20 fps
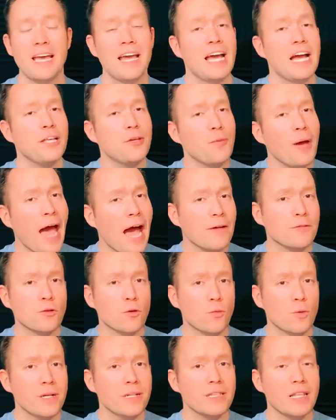And you have to
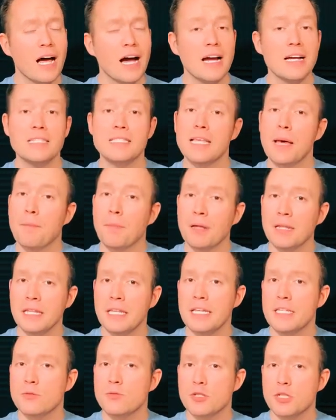realize that
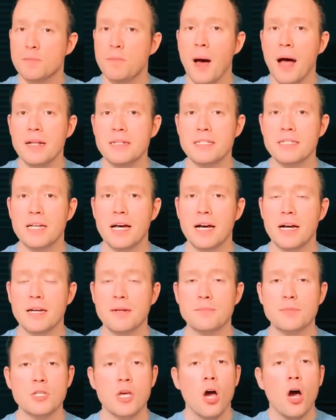police response times